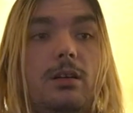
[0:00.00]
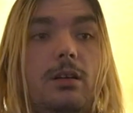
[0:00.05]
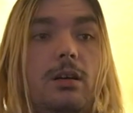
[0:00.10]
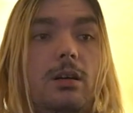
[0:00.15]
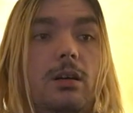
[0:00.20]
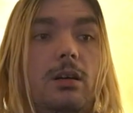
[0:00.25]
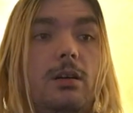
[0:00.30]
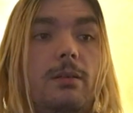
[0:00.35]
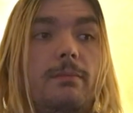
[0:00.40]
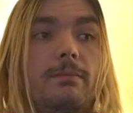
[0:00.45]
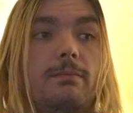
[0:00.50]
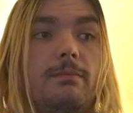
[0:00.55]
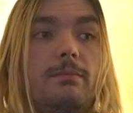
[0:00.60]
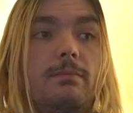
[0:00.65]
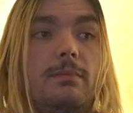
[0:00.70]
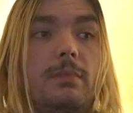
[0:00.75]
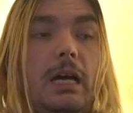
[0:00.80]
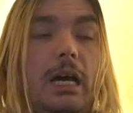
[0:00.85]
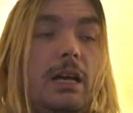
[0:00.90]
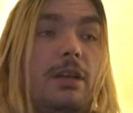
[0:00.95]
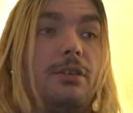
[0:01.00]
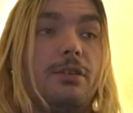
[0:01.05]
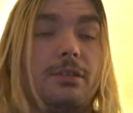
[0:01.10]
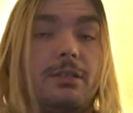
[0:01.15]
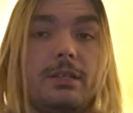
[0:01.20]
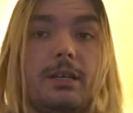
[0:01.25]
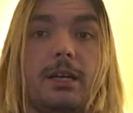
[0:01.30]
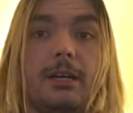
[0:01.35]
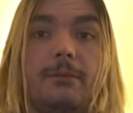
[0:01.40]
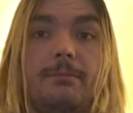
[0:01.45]
Um, had a good
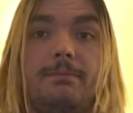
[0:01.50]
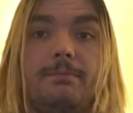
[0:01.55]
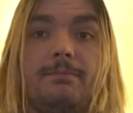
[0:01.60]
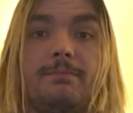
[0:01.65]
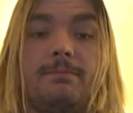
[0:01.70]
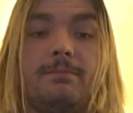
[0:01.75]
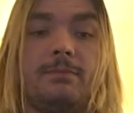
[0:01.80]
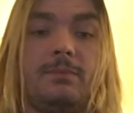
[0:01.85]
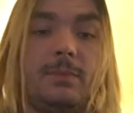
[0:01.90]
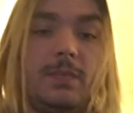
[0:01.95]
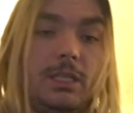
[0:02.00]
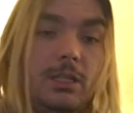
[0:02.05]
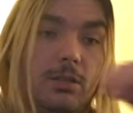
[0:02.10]
time.